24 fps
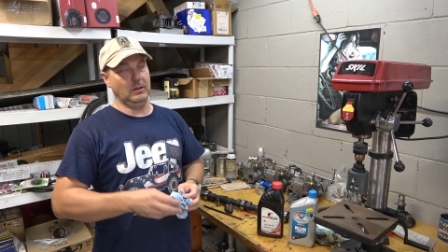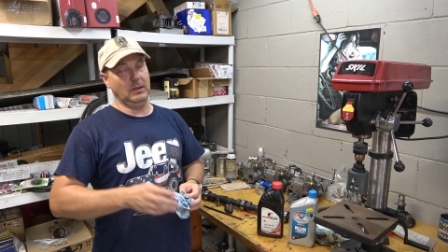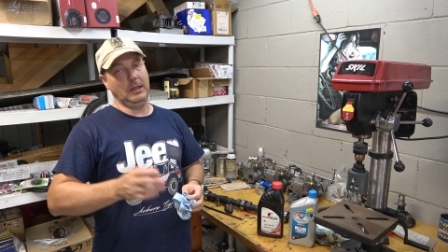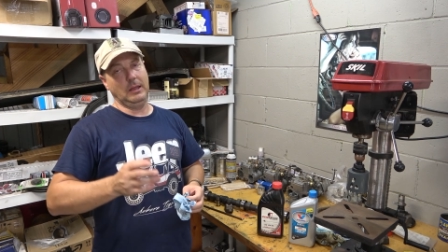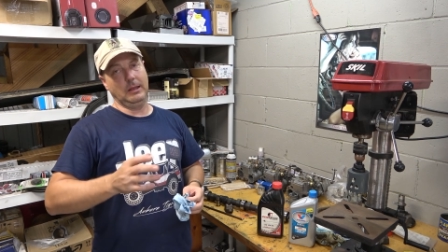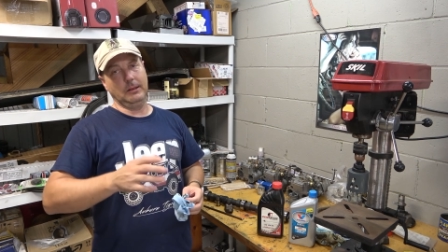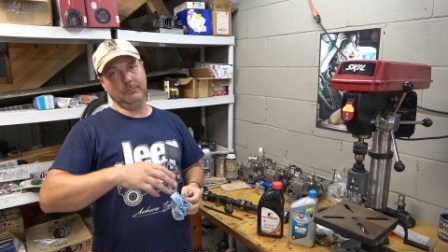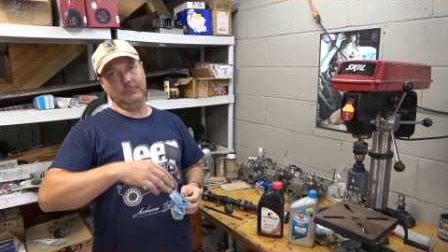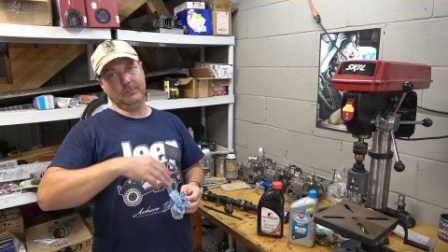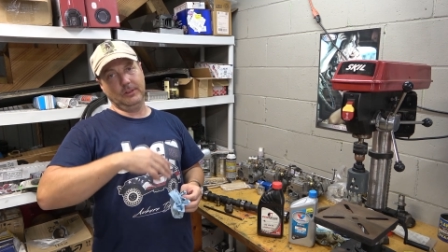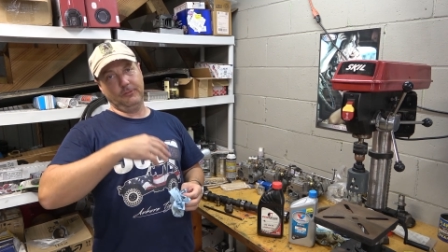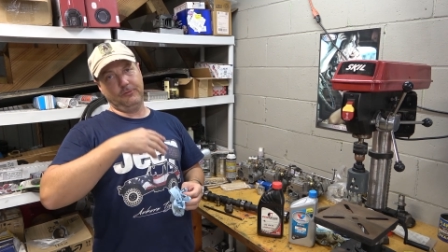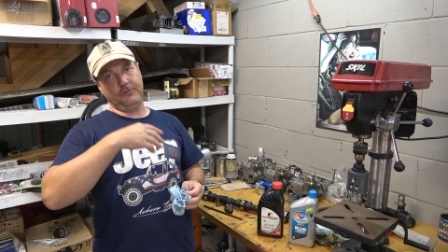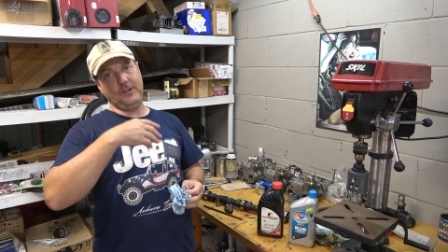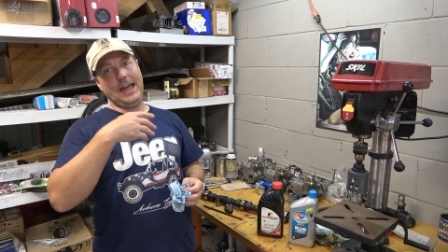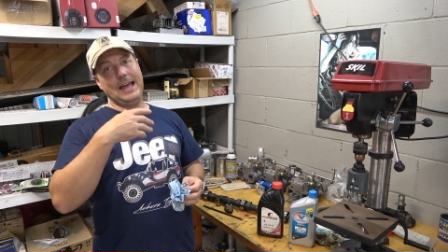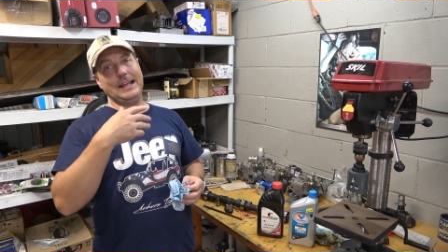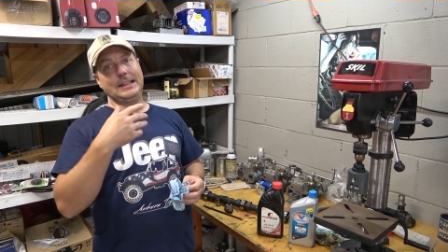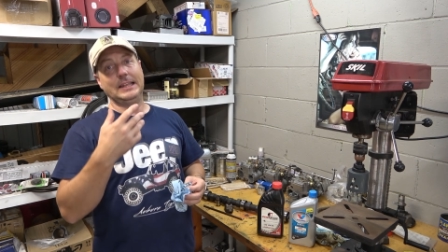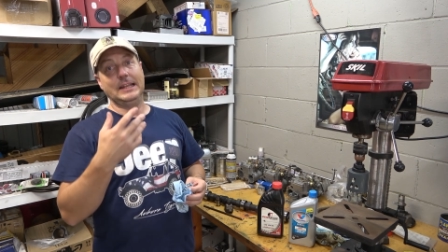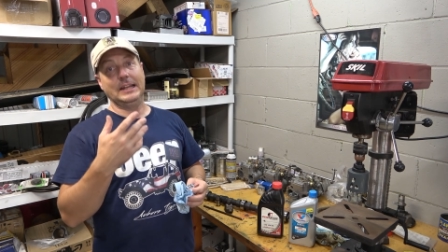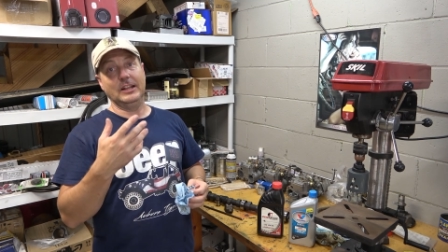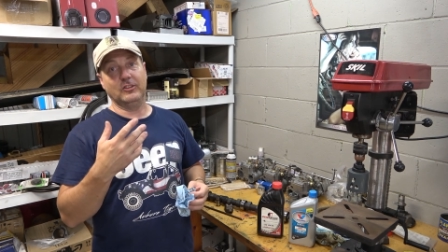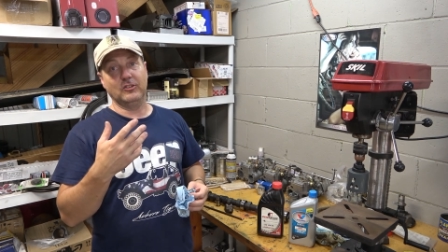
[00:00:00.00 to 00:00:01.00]
and the
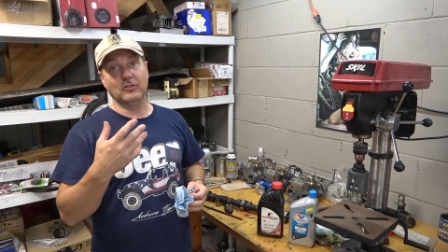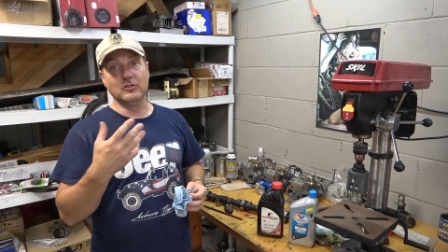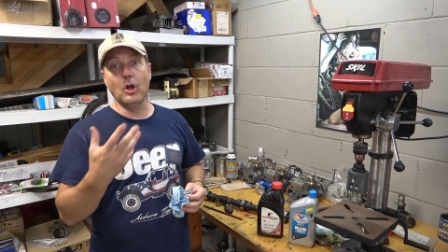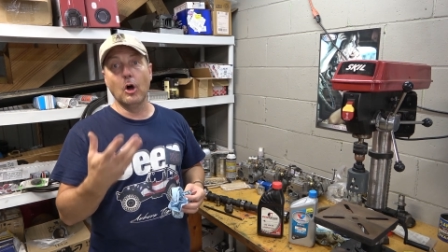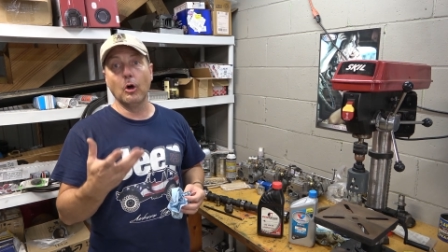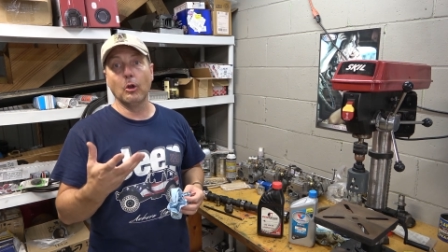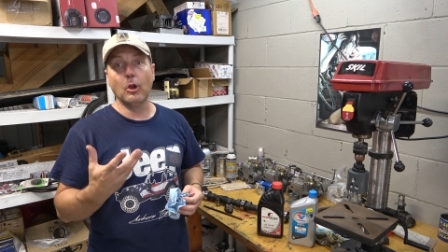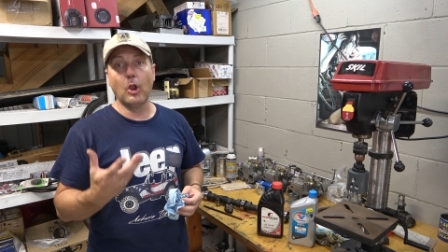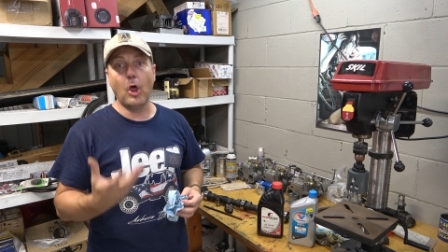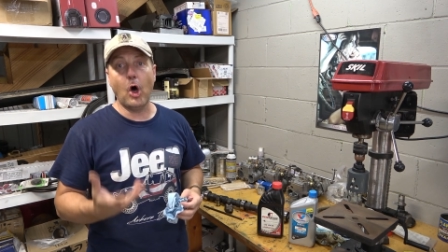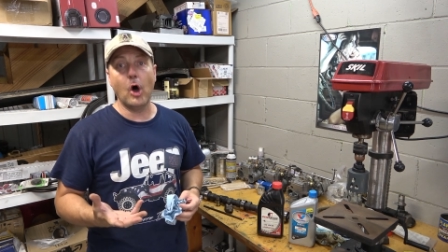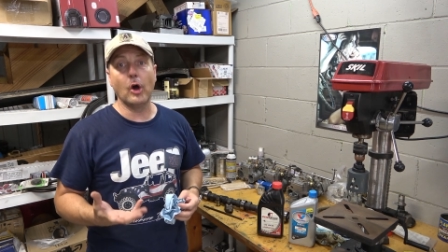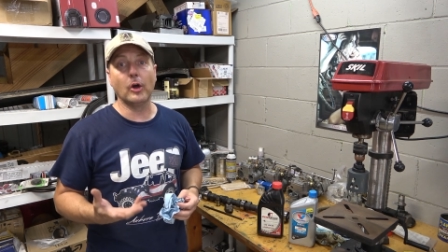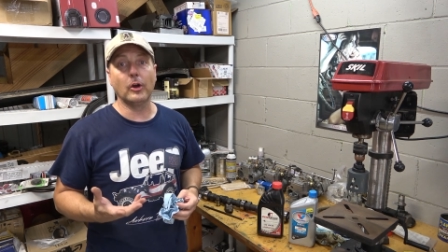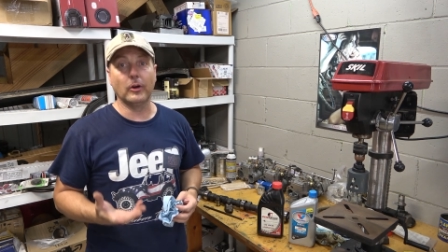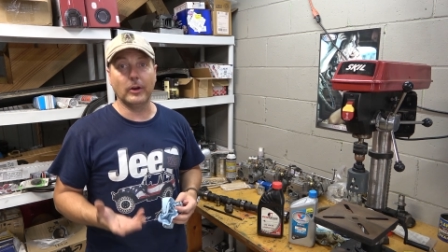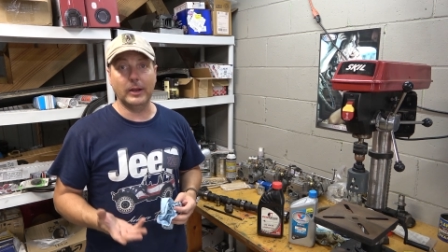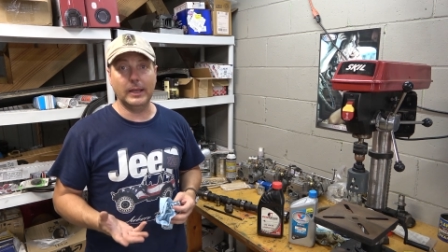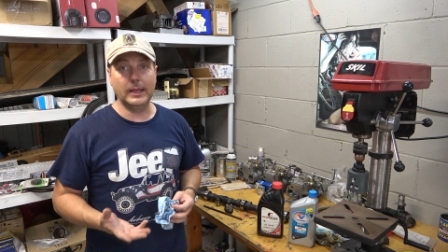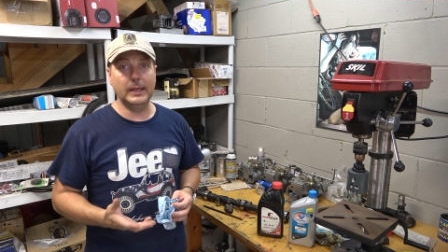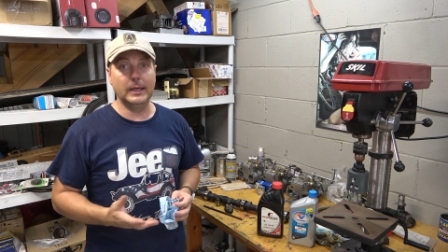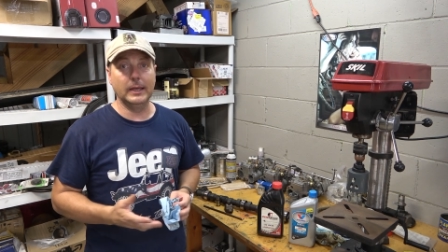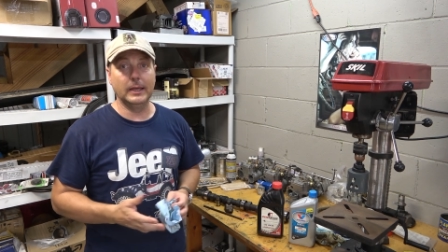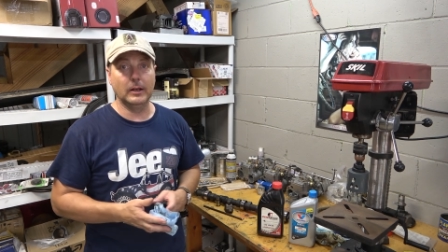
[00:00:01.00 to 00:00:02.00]
fact that it's no
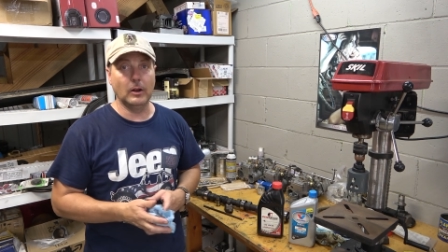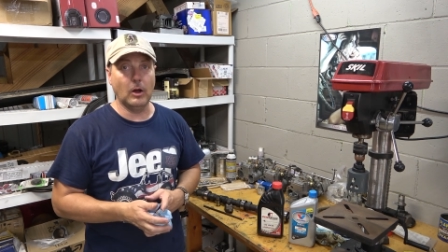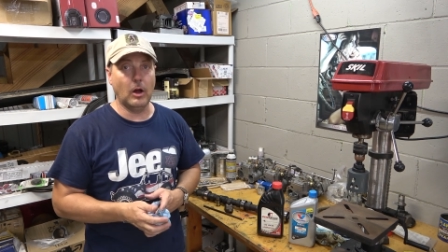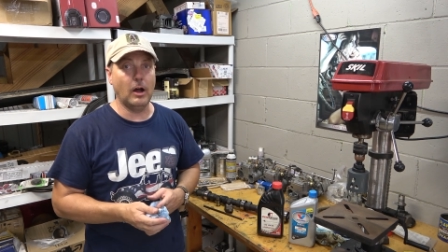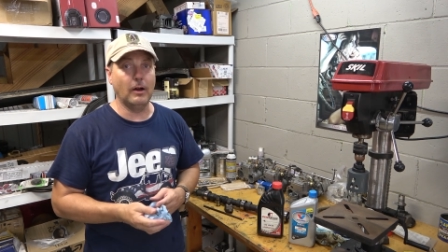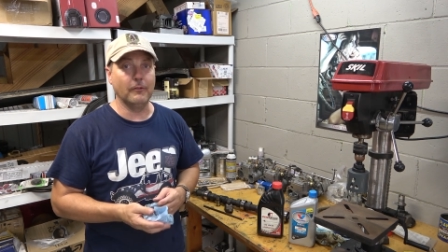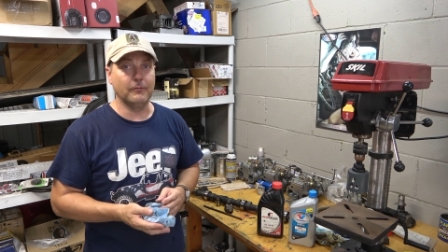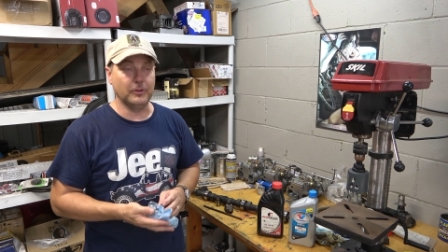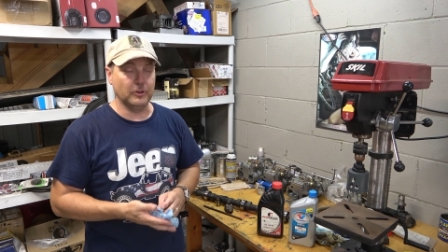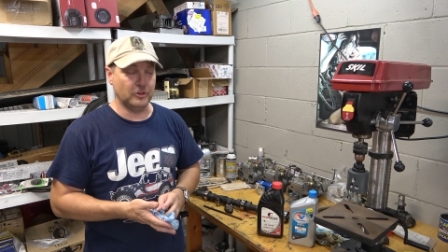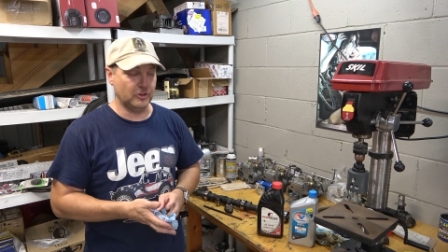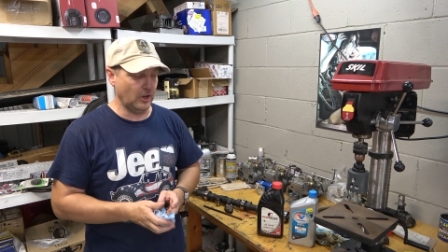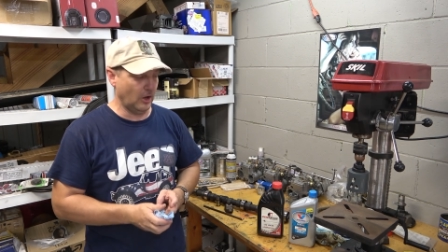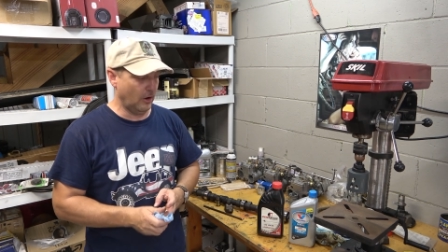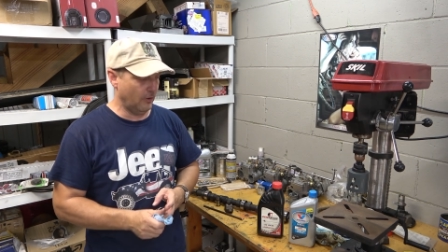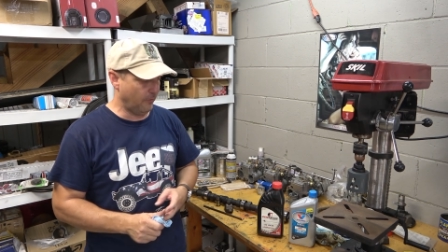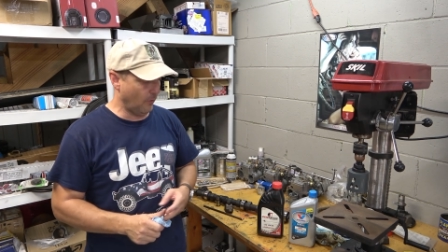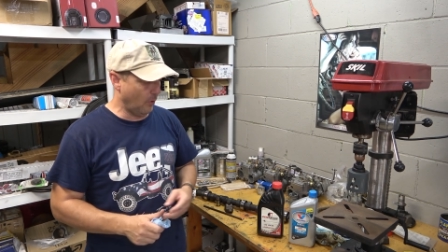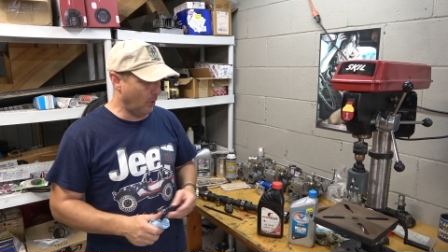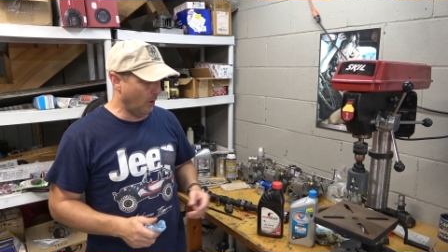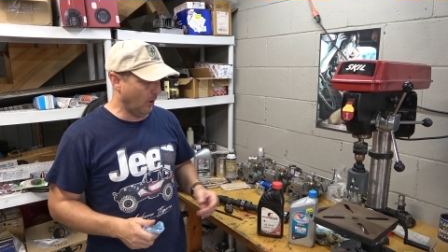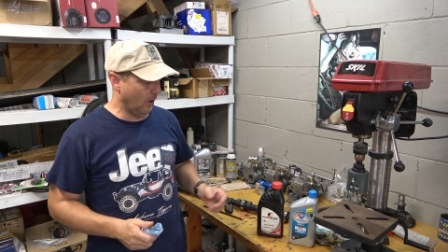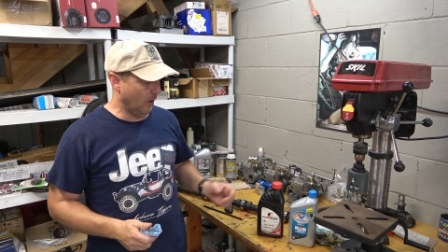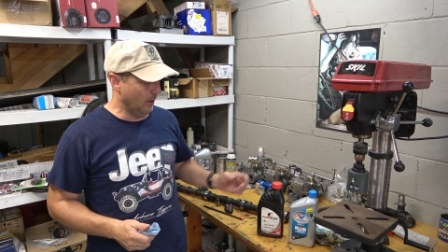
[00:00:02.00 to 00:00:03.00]
longer in off-the-shelf
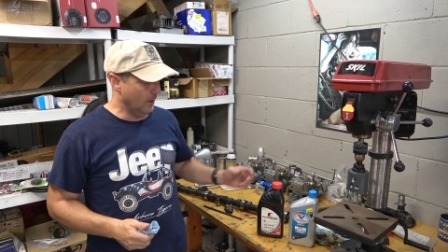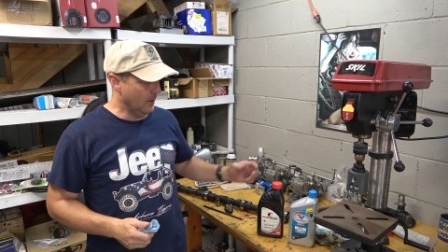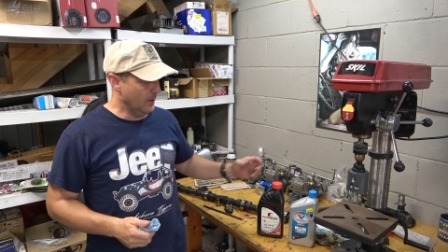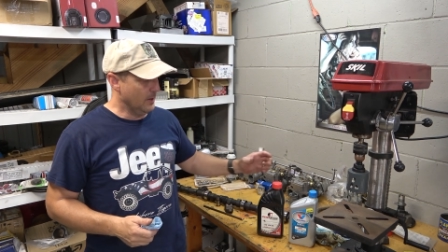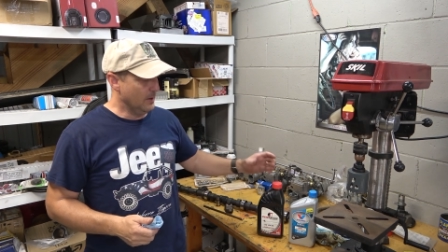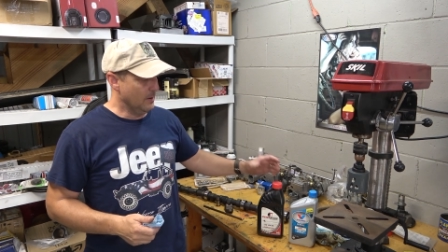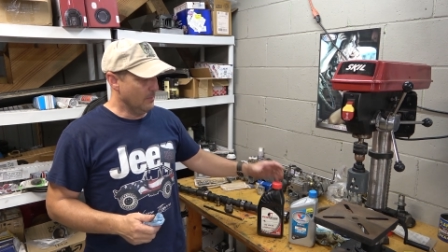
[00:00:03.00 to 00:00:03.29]
oil.